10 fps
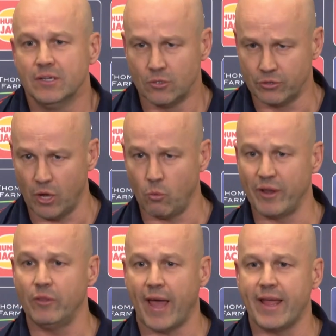Although
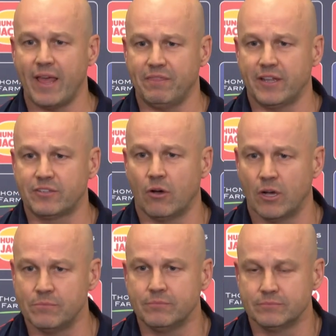when they had their
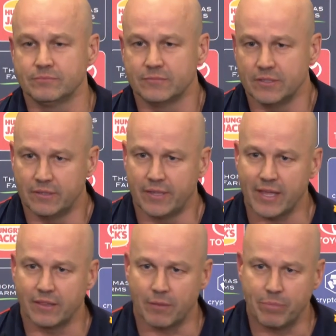time,
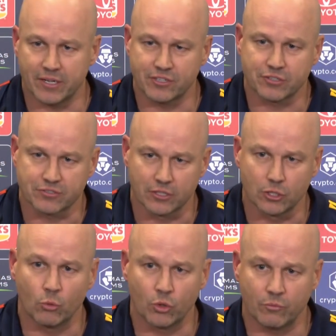they they punished us a
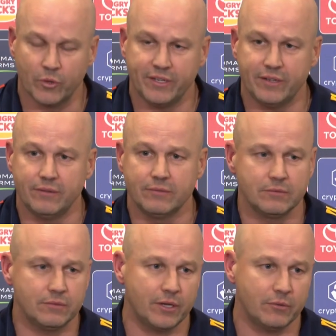little more than we did.
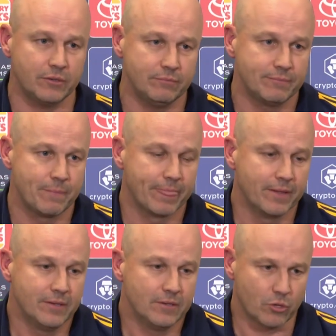You know, and
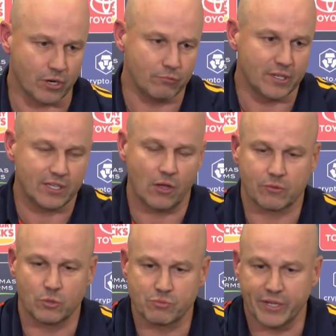what I really
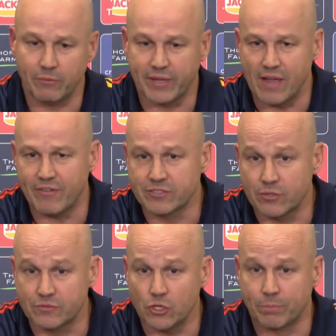liked was we gave
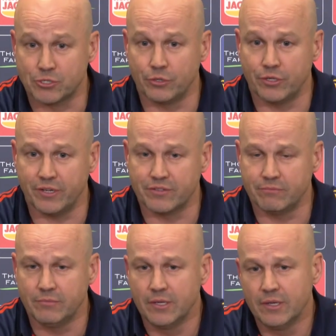ourselves the opportunities,
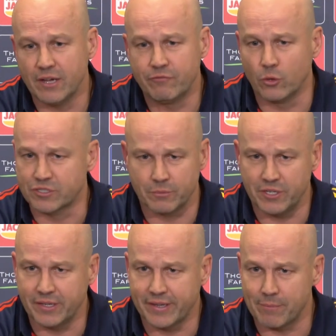and unfortunately,
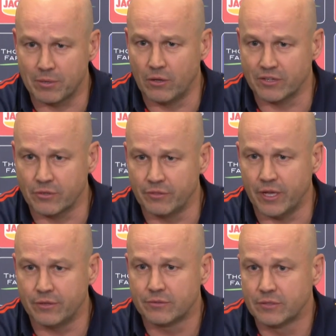we didn't capitalise on
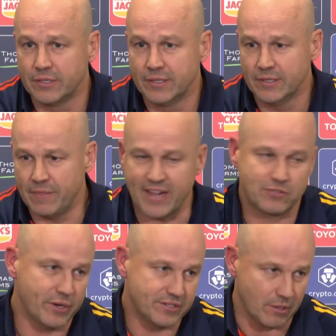those. And
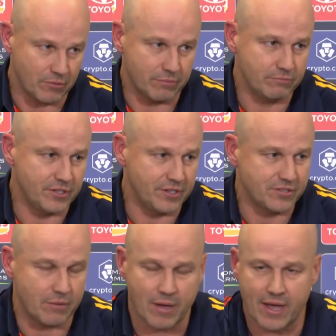that's where some of the, the
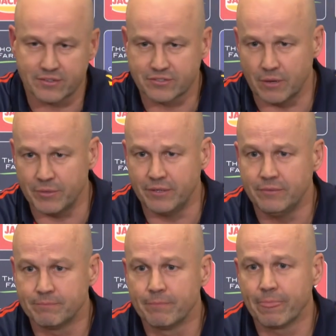intercept marks come in.